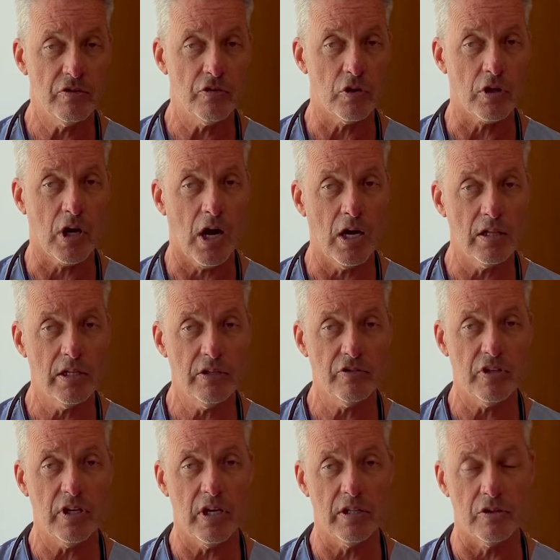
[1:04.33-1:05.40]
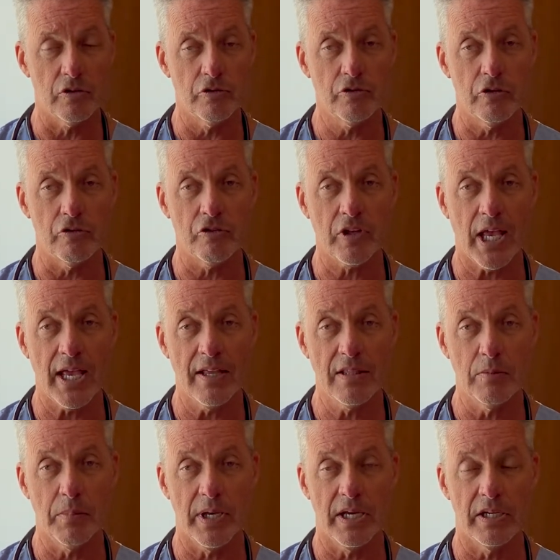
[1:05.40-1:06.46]
your colleagues, and others to scan the
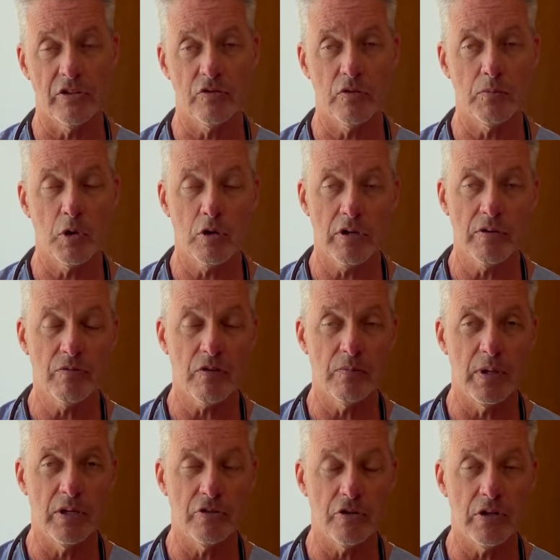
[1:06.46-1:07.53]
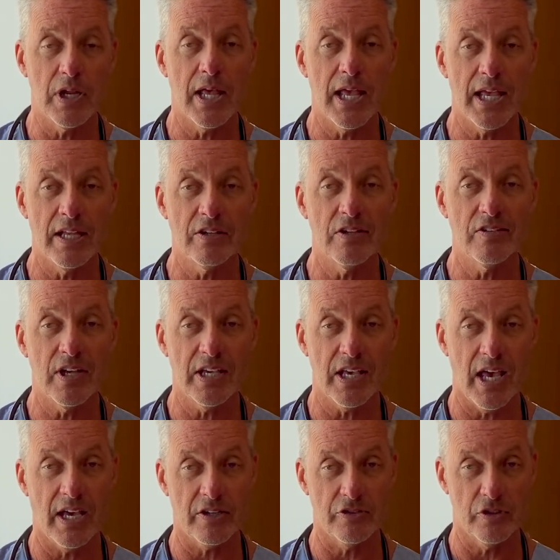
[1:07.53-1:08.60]
badge for more information and to take
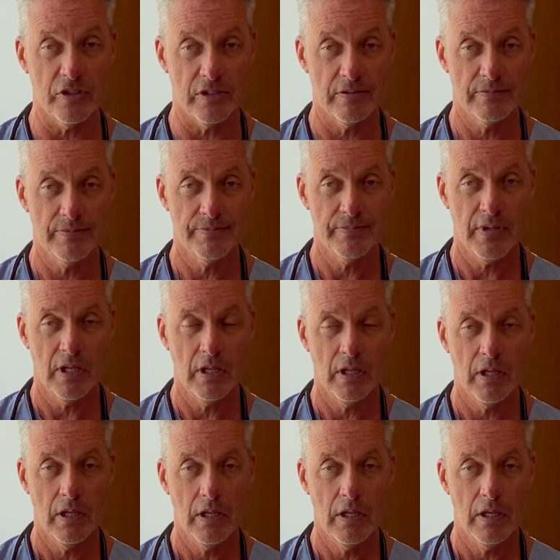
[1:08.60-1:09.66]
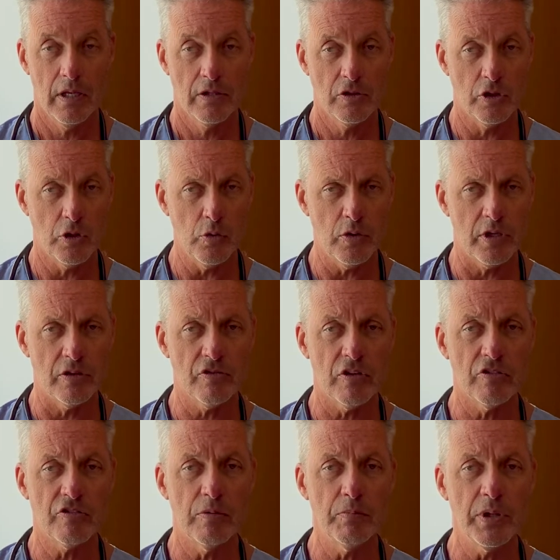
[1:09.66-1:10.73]
action. To do this,
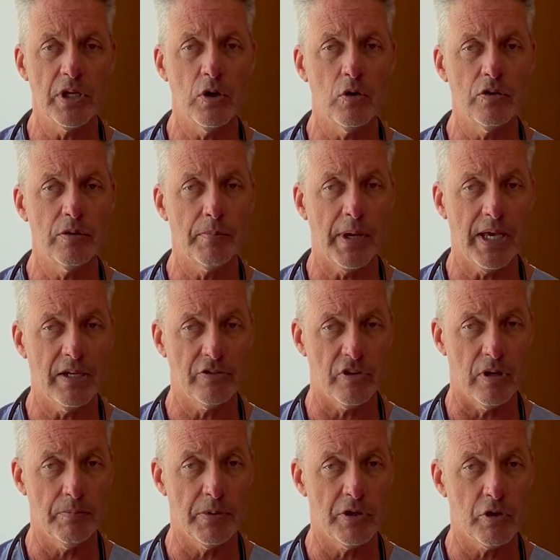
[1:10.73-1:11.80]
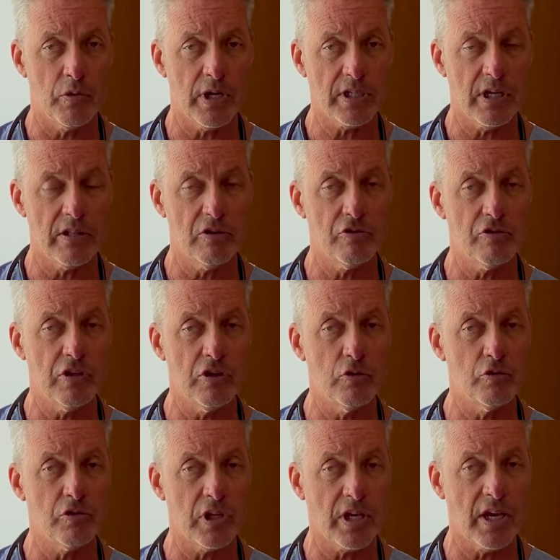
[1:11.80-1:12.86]
simply hold the badge up and direct others to
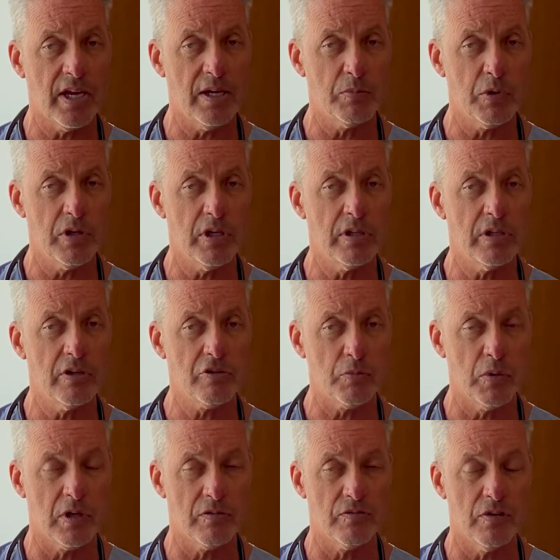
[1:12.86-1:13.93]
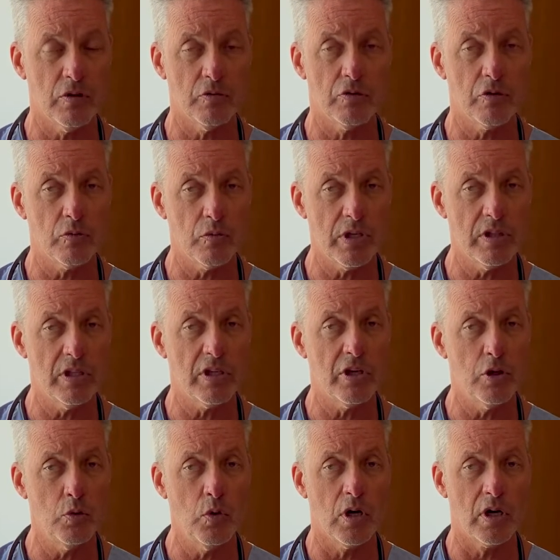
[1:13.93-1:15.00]
use the camera in their smartphone to read the
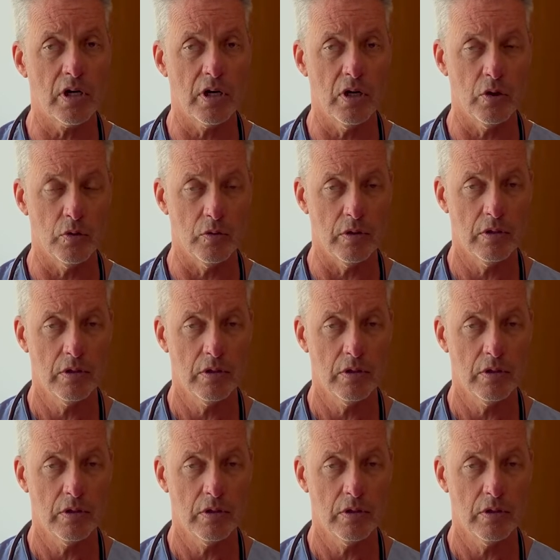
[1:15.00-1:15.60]
QR code.